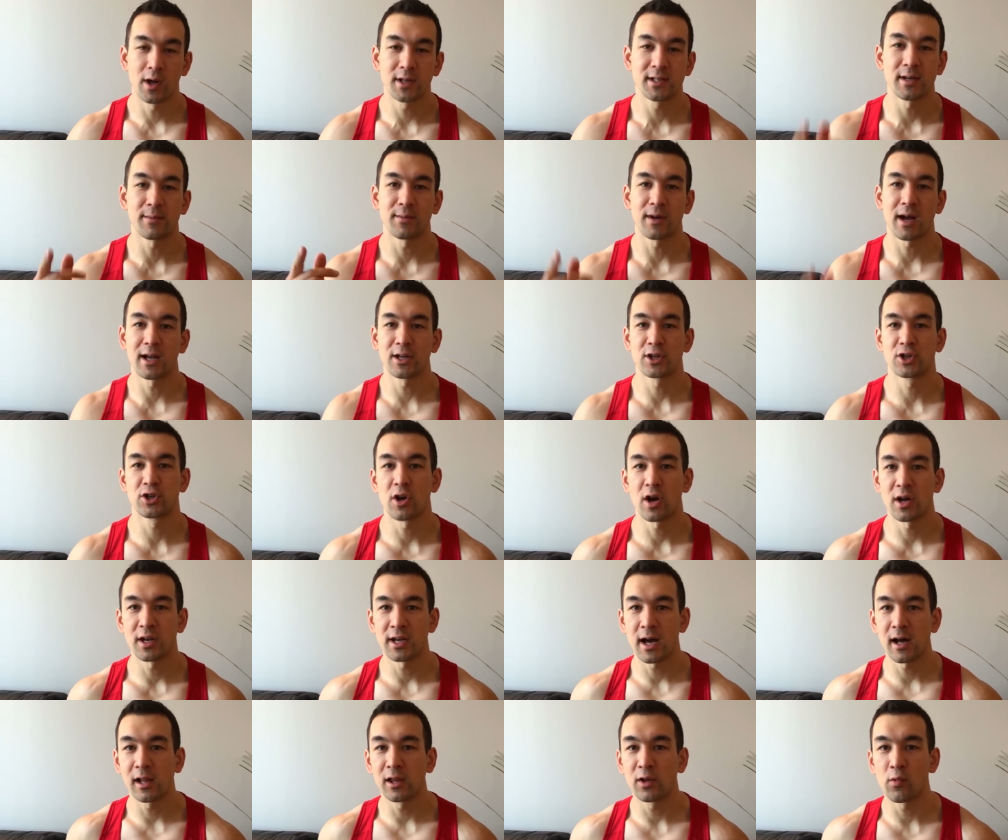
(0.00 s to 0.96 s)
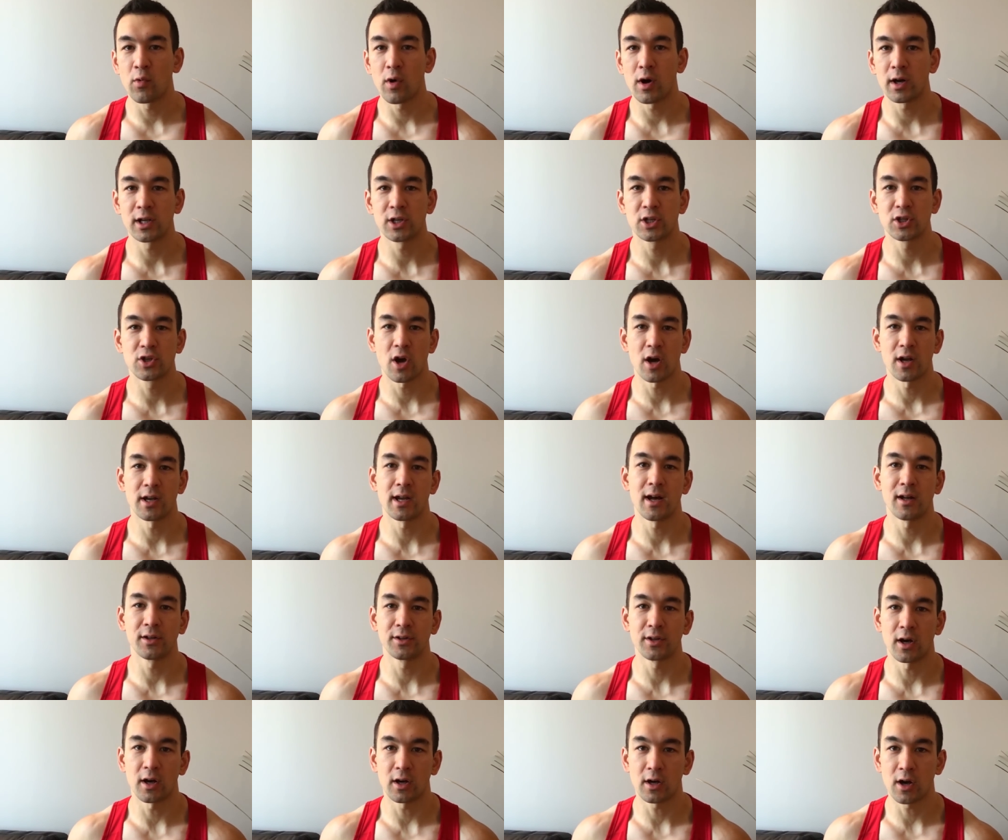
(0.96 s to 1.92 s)
What's up, guys? Sean Nalewanyj, Sean
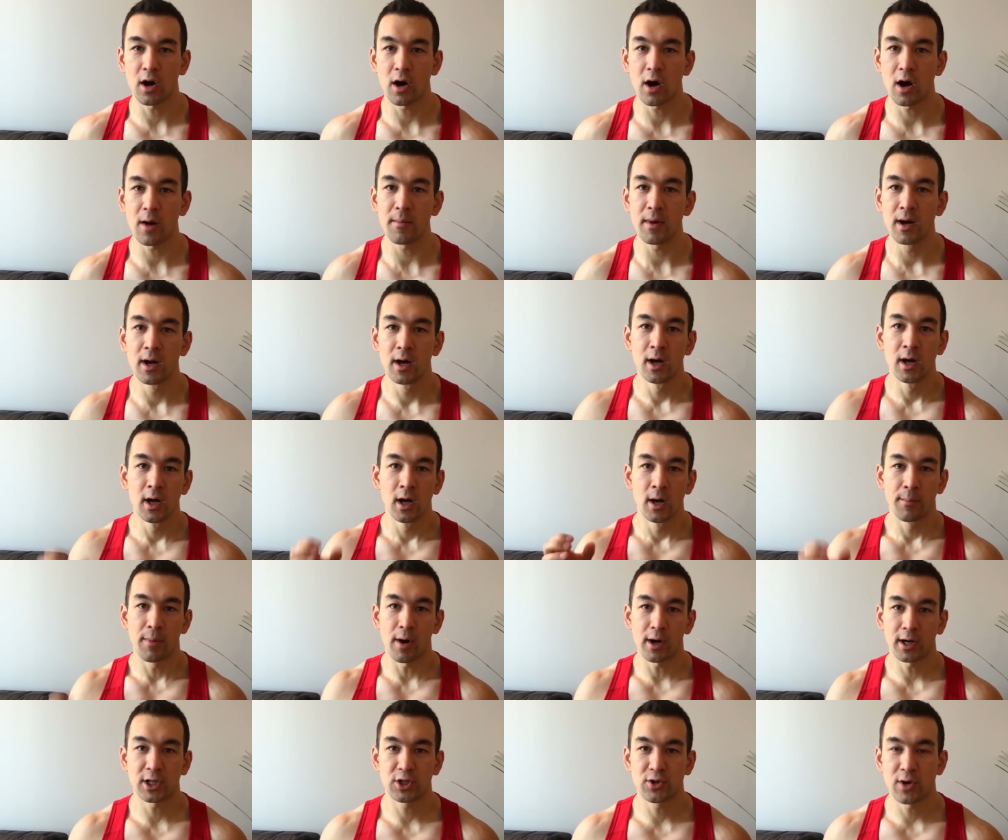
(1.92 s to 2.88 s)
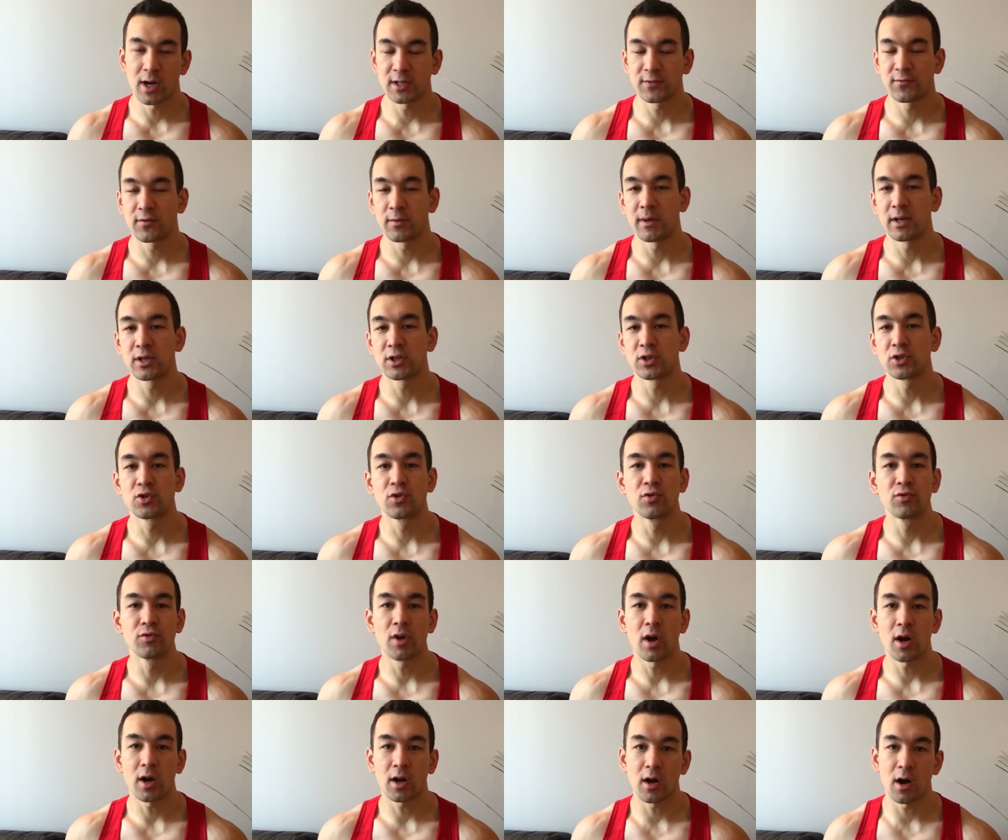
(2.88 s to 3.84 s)
Nal dot com, Body Transformation
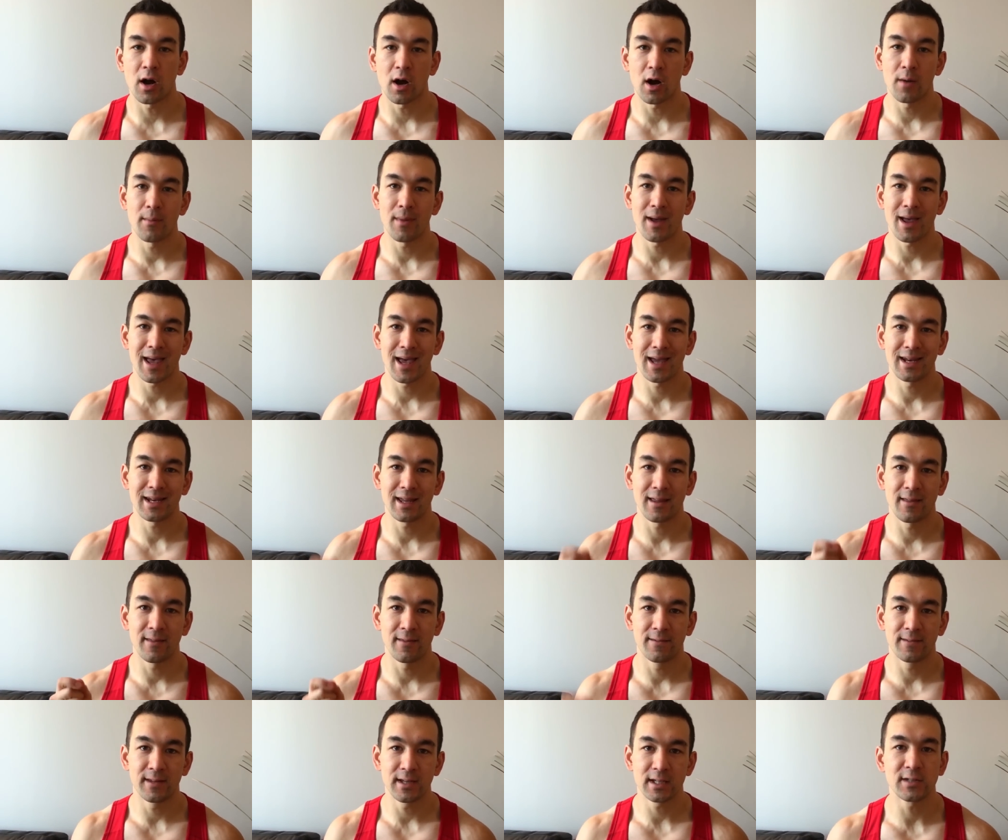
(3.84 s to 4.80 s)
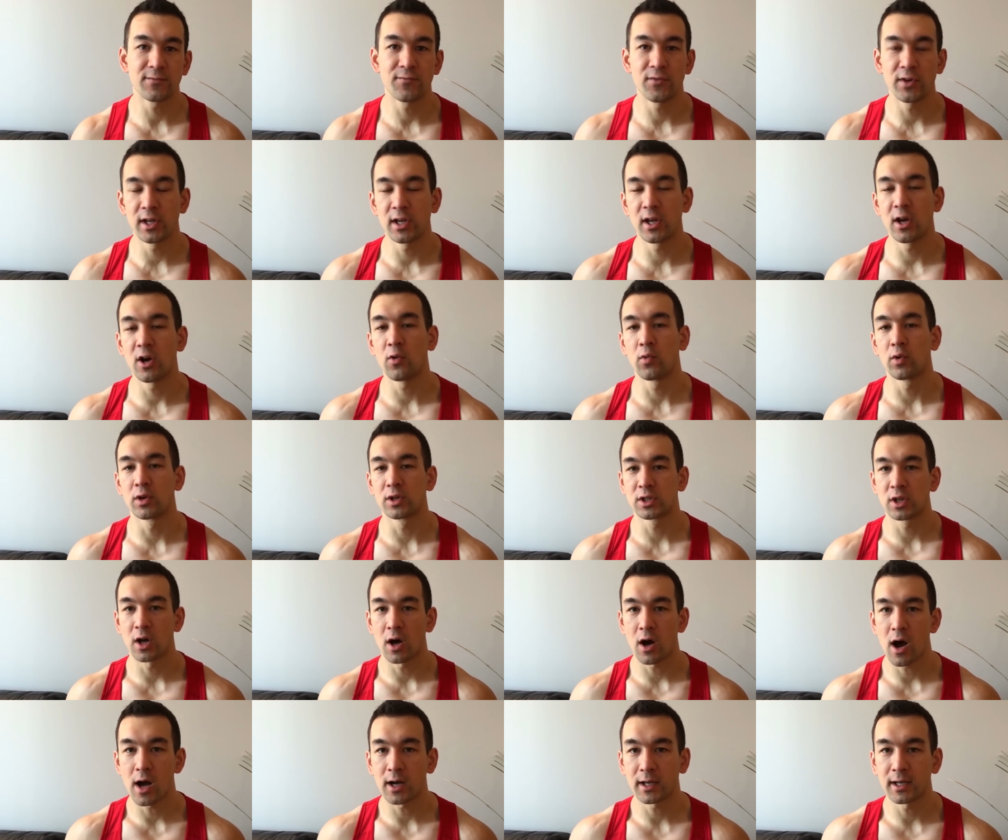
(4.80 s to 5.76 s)
Truth dot com, and in this video we're
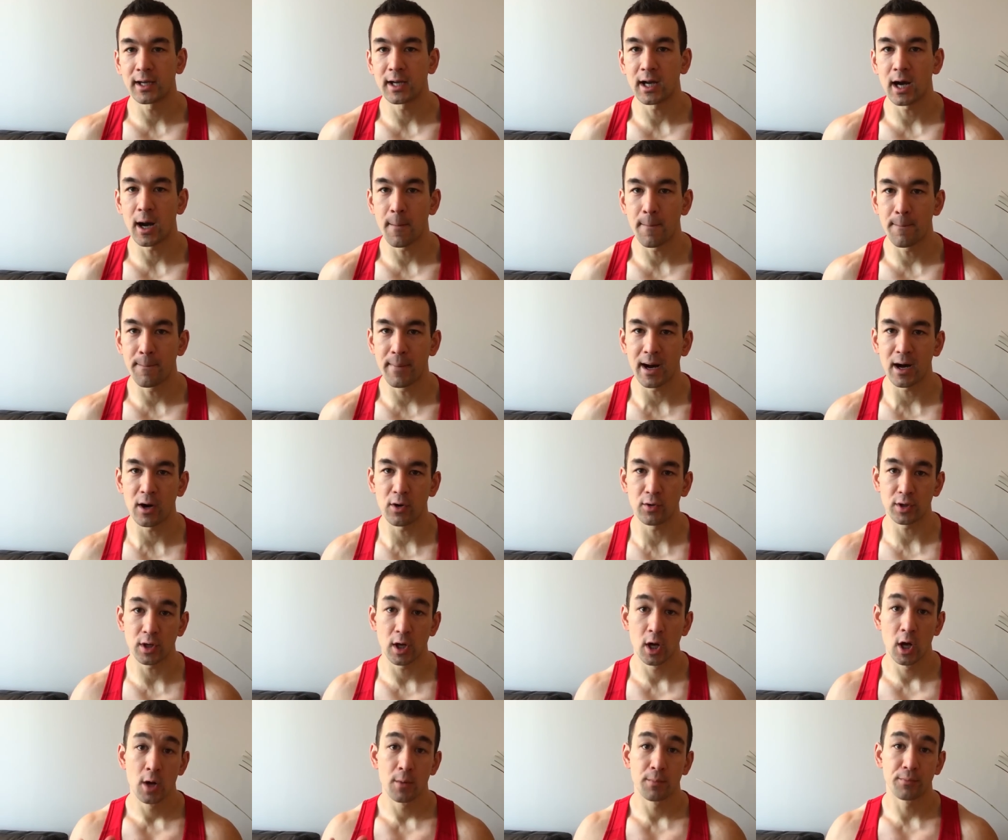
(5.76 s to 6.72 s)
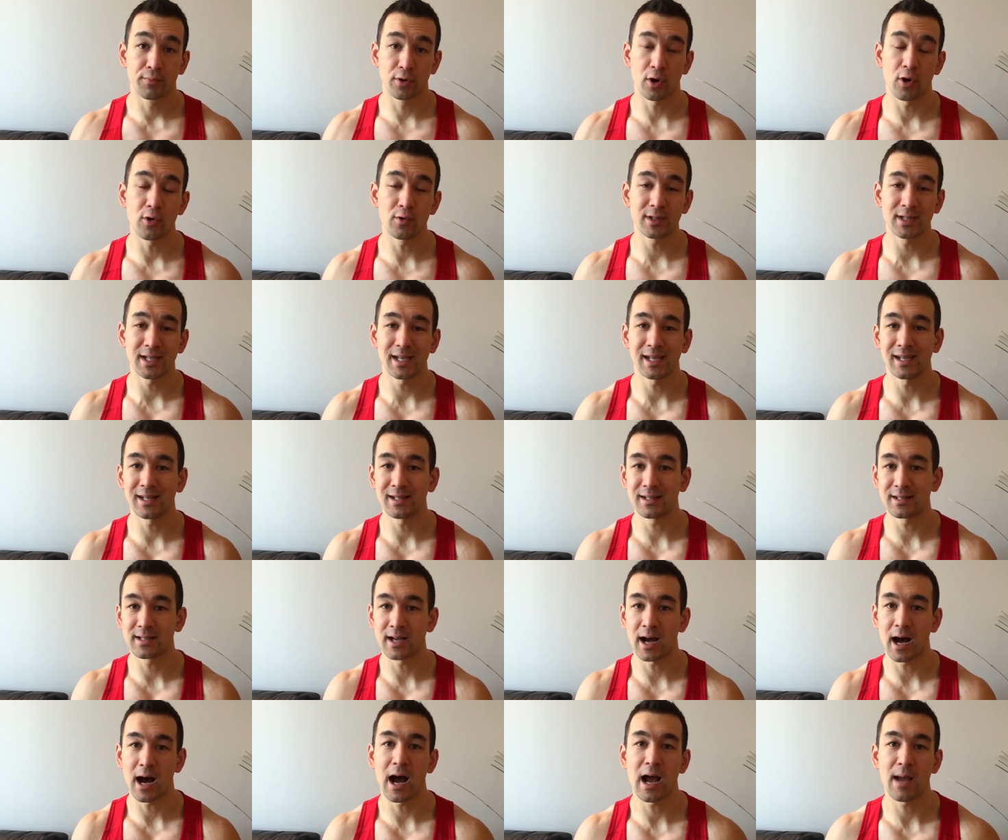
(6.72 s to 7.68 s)
talking about
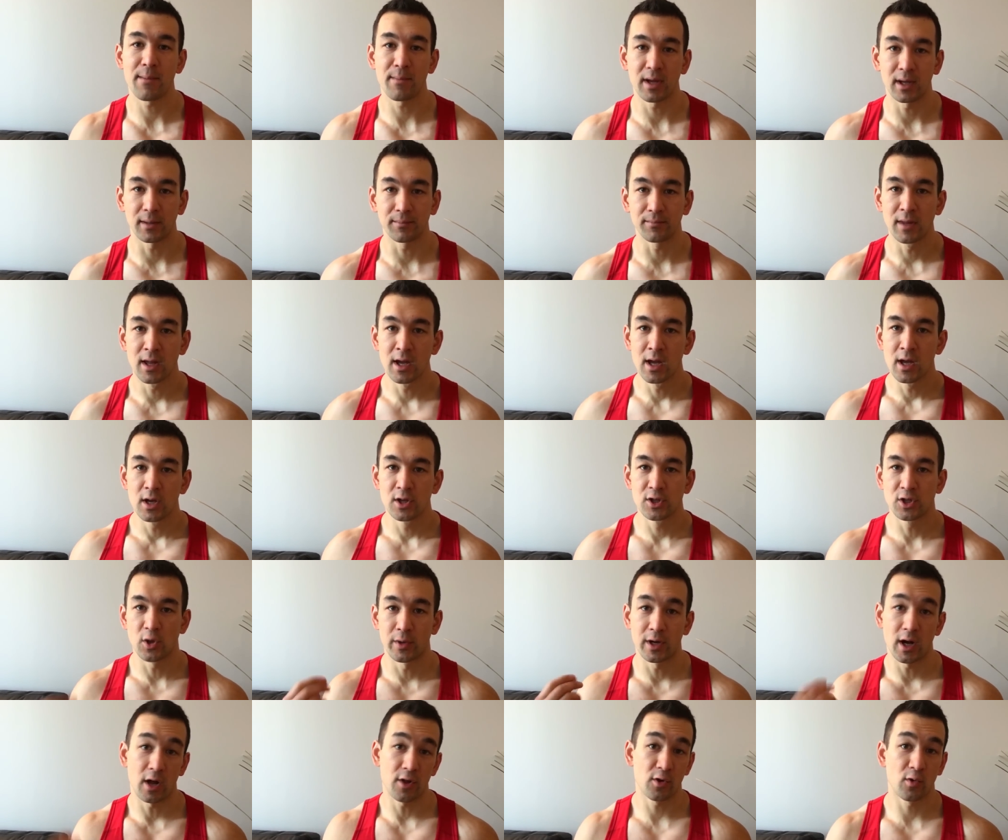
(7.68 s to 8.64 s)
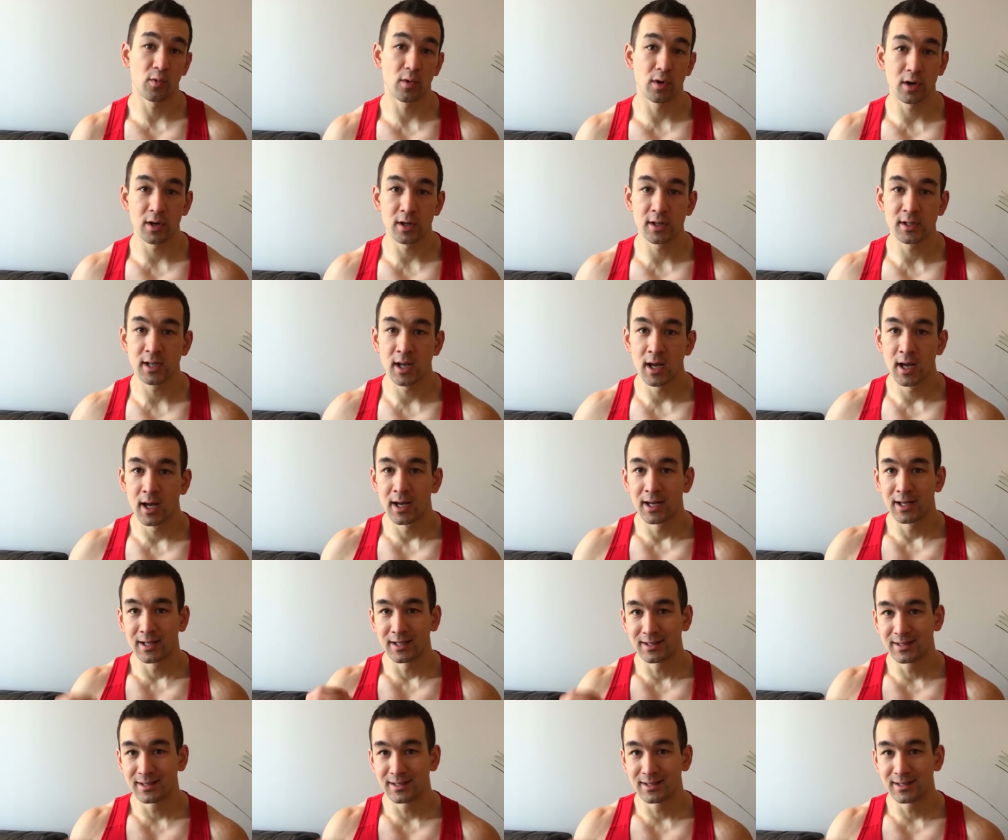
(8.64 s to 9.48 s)
protein timing. So in other words,